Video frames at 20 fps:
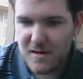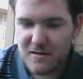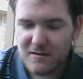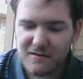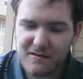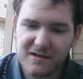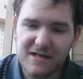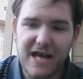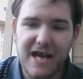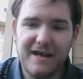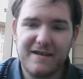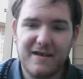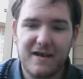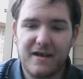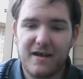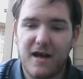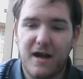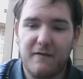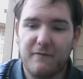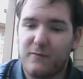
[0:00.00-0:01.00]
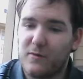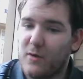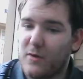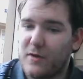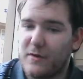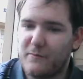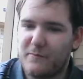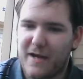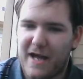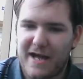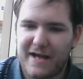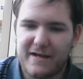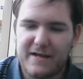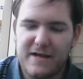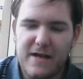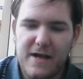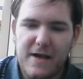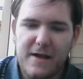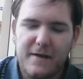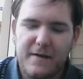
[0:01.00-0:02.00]
I'm trying to get Confluent back,
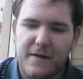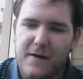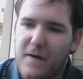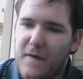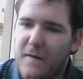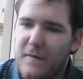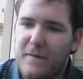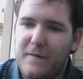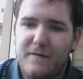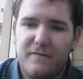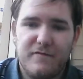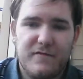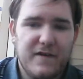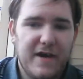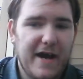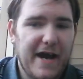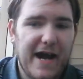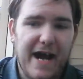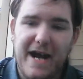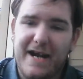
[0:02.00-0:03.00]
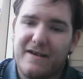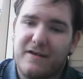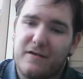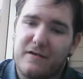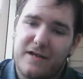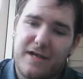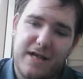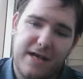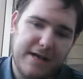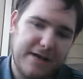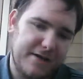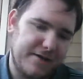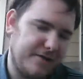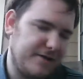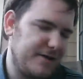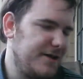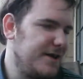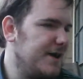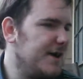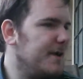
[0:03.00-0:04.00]
so I don't care.